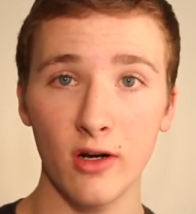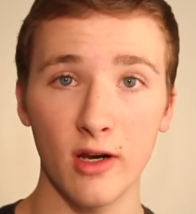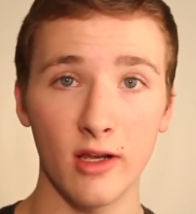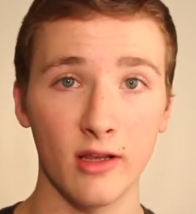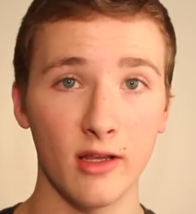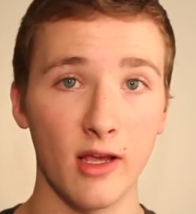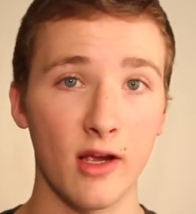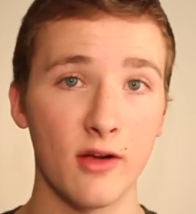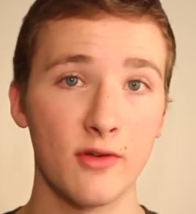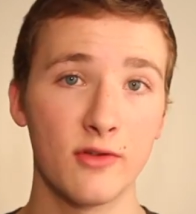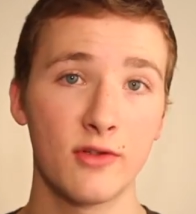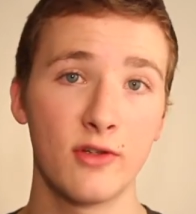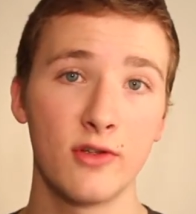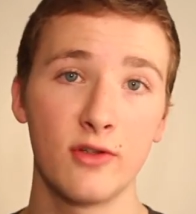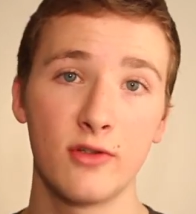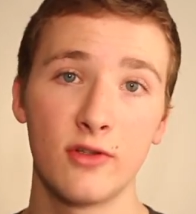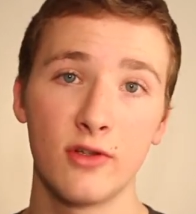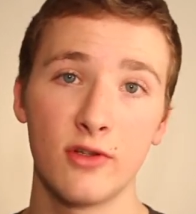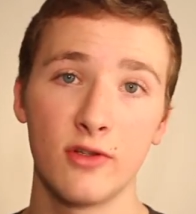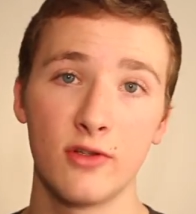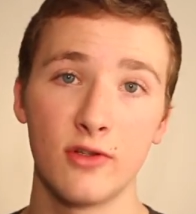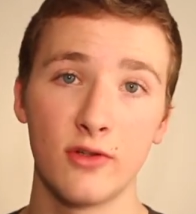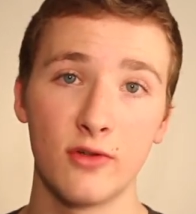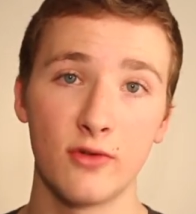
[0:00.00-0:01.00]
It allows you
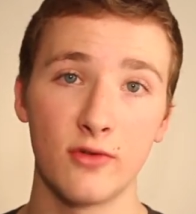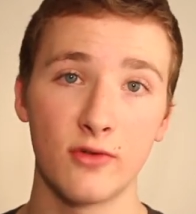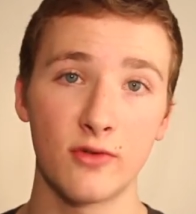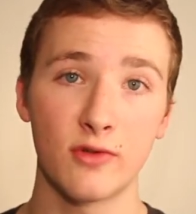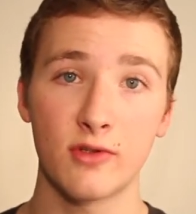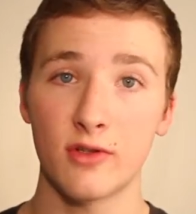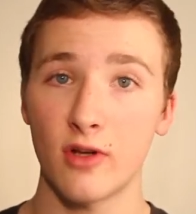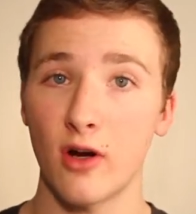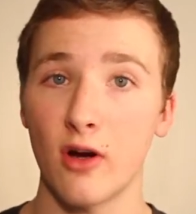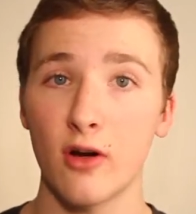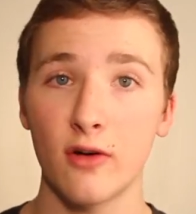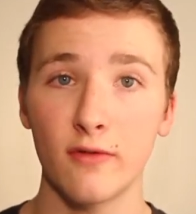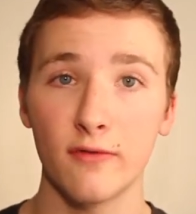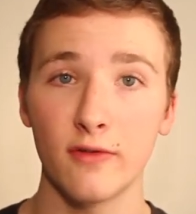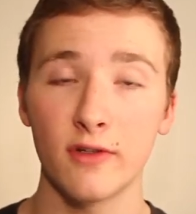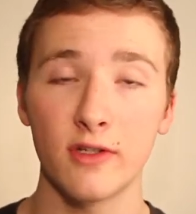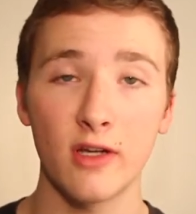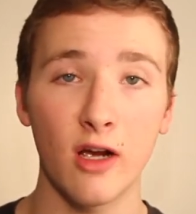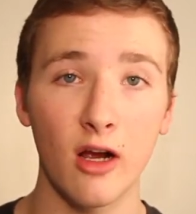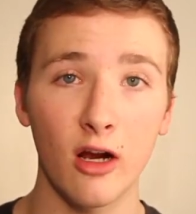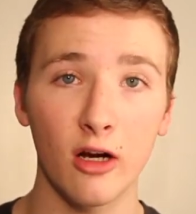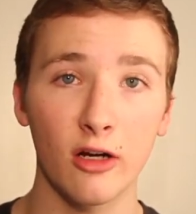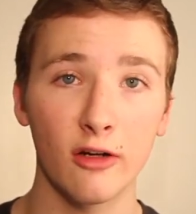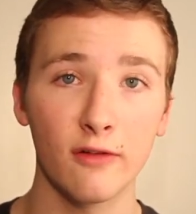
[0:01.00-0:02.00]
to do star
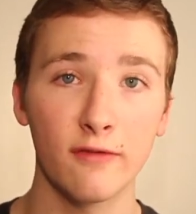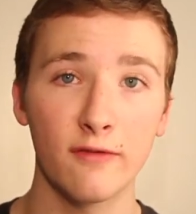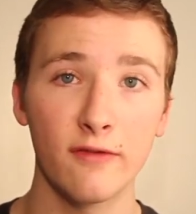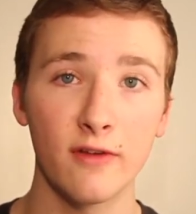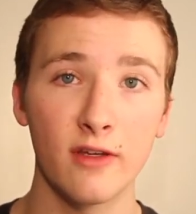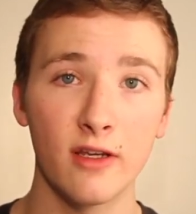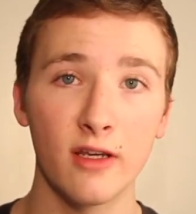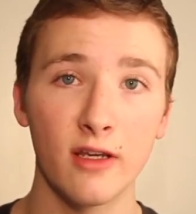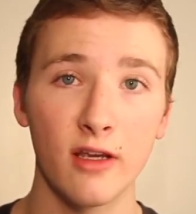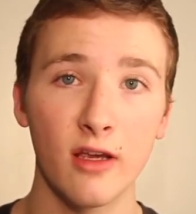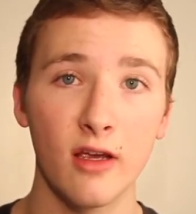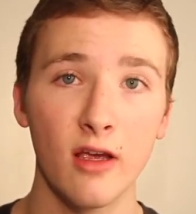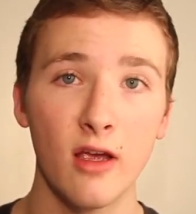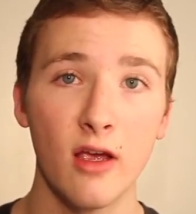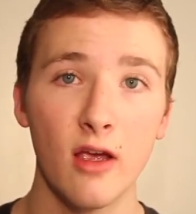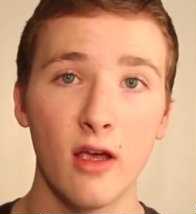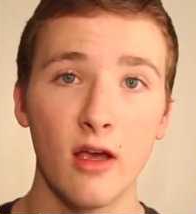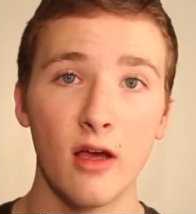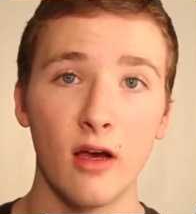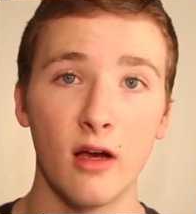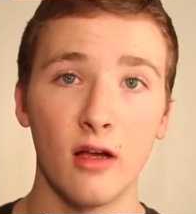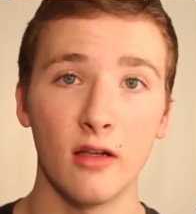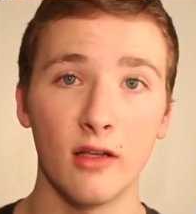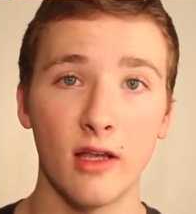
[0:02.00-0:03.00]
photography,
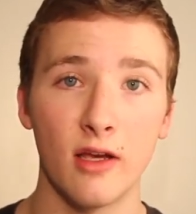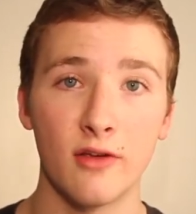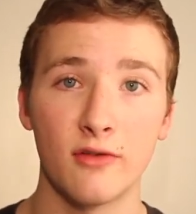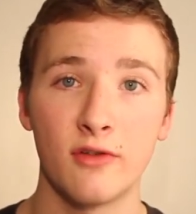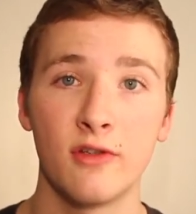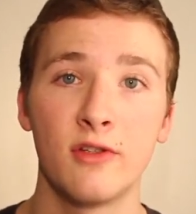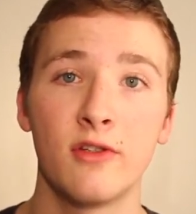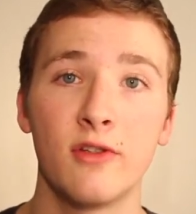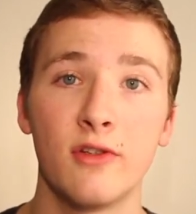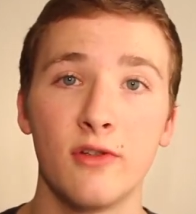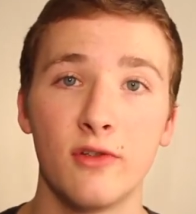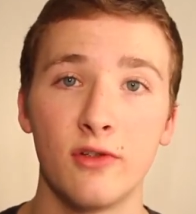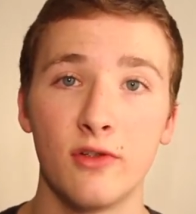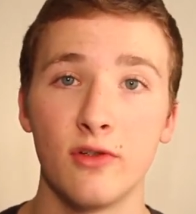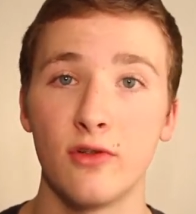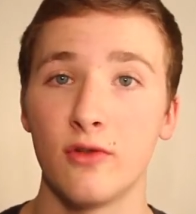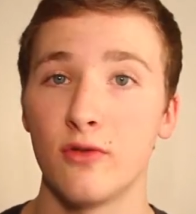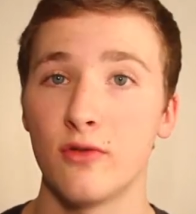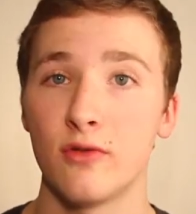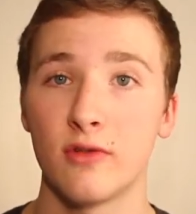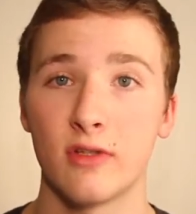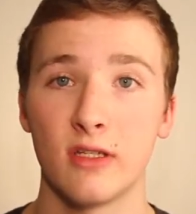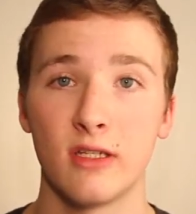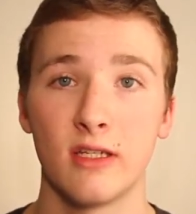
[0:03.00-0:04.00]
allows you to
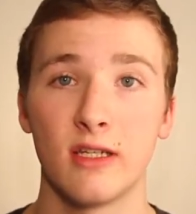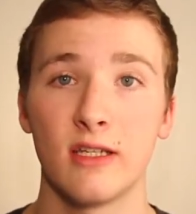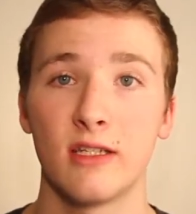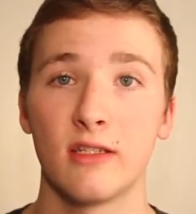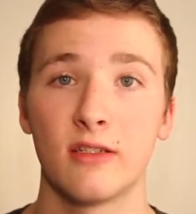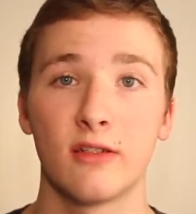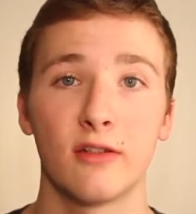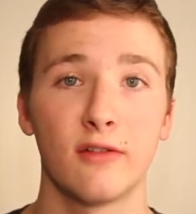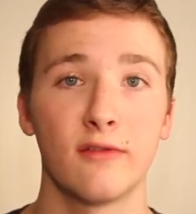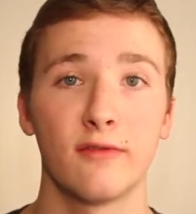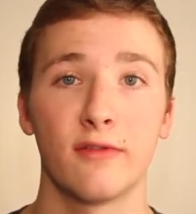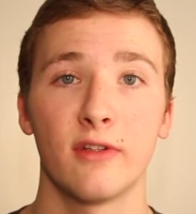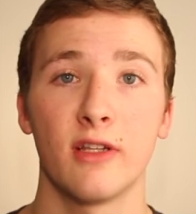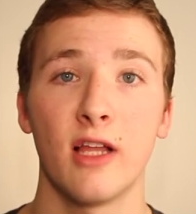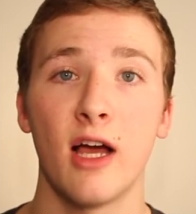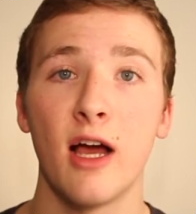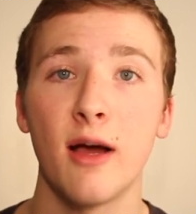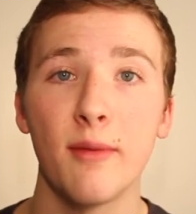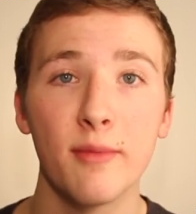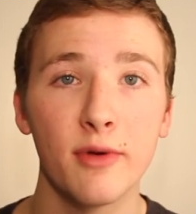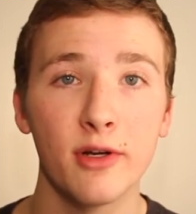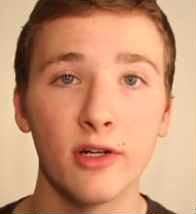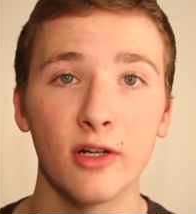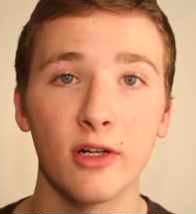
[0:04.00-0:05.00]
use an
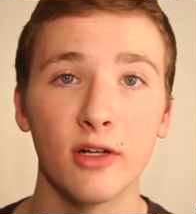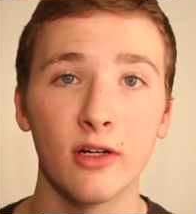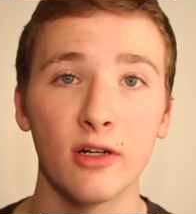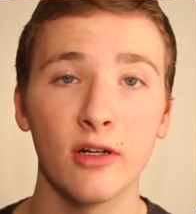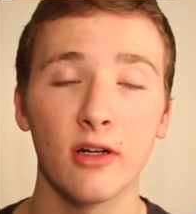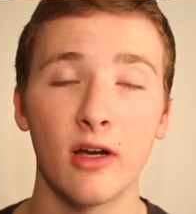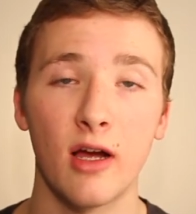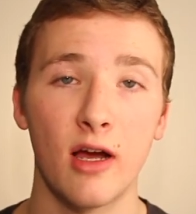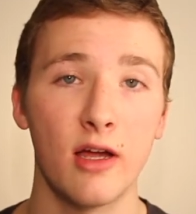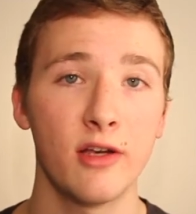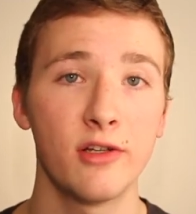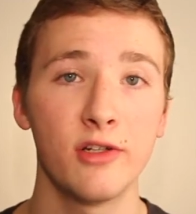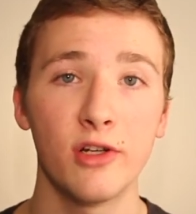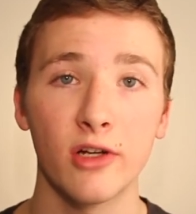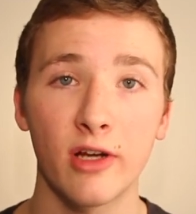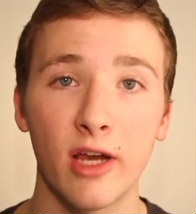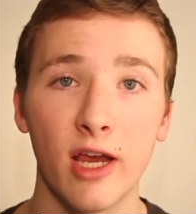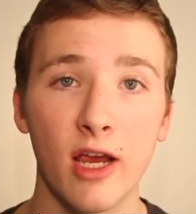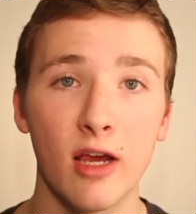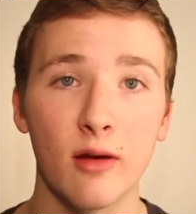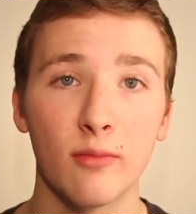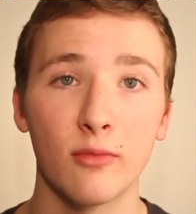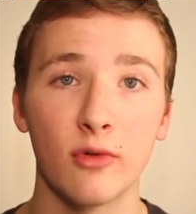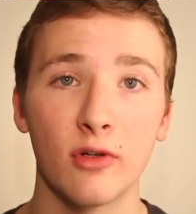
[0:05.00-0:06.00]
intervalometer on your
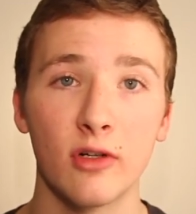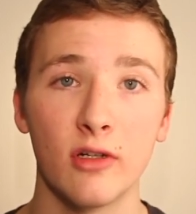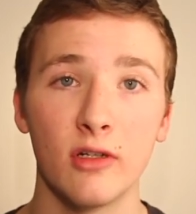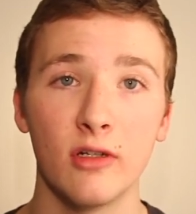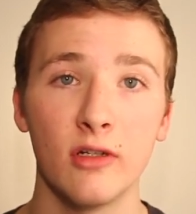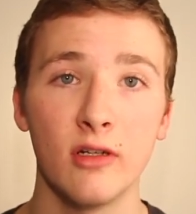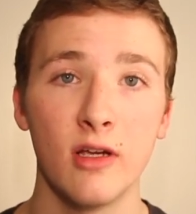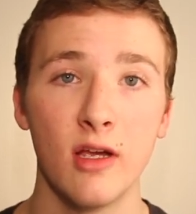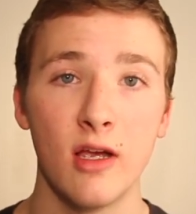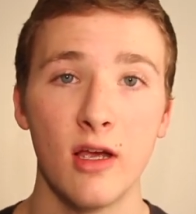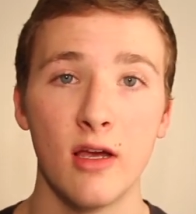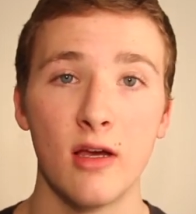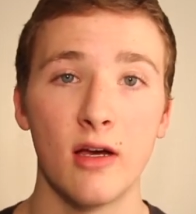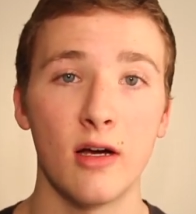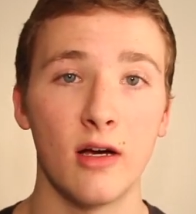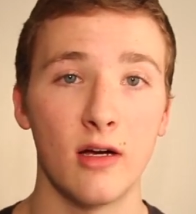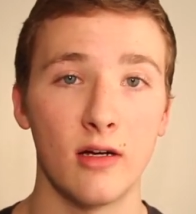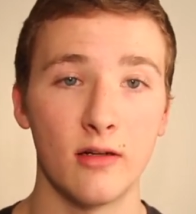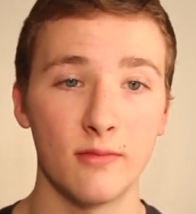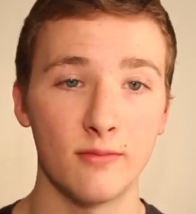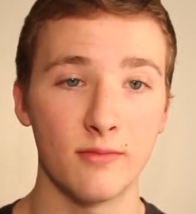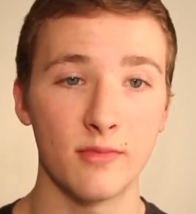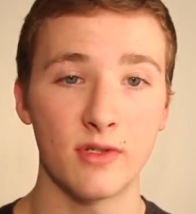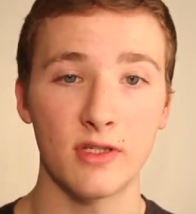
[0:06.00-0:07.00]
camera,
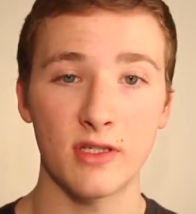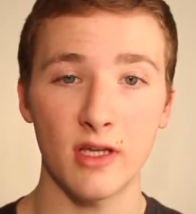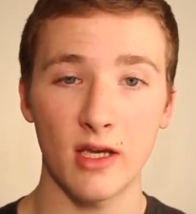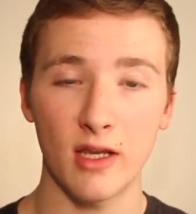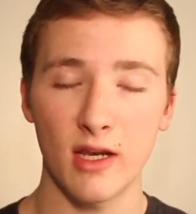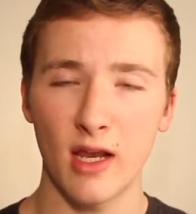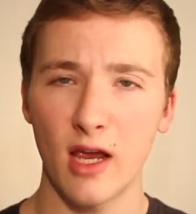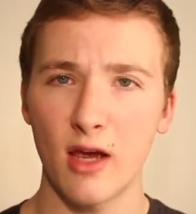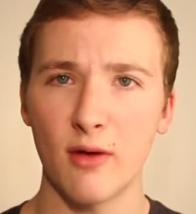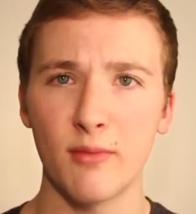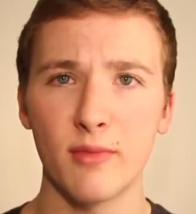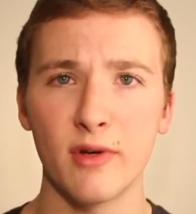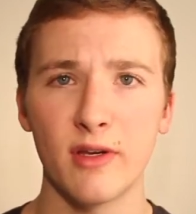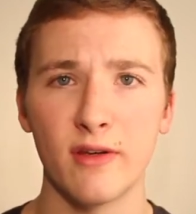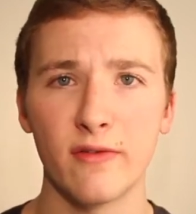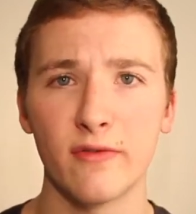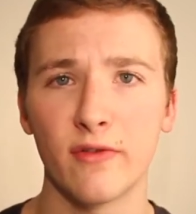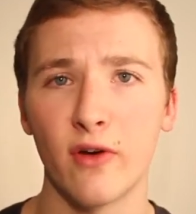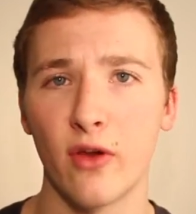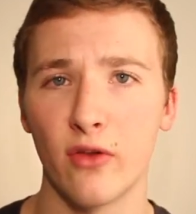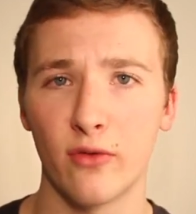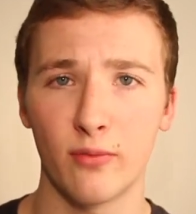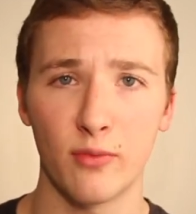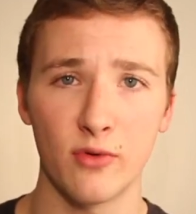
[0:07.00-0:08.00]
set how many
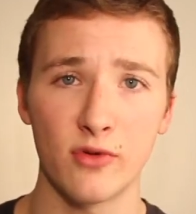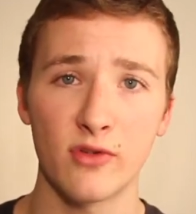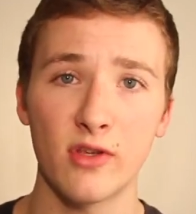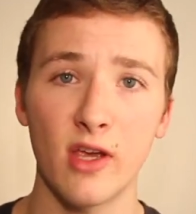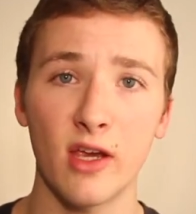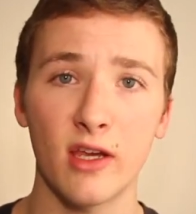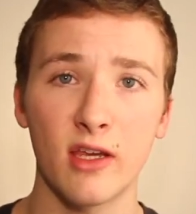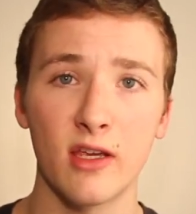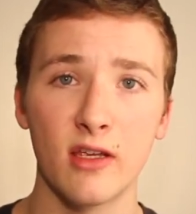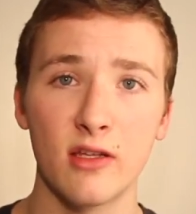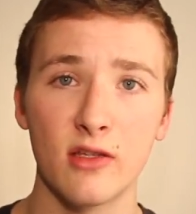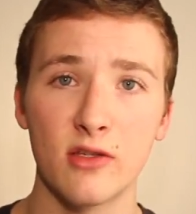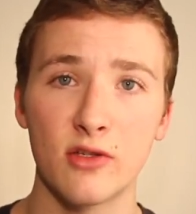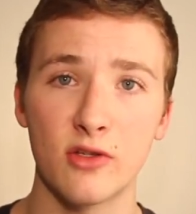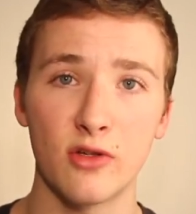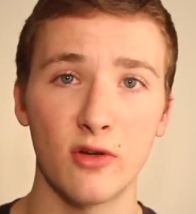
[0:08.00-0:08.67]
frames per second.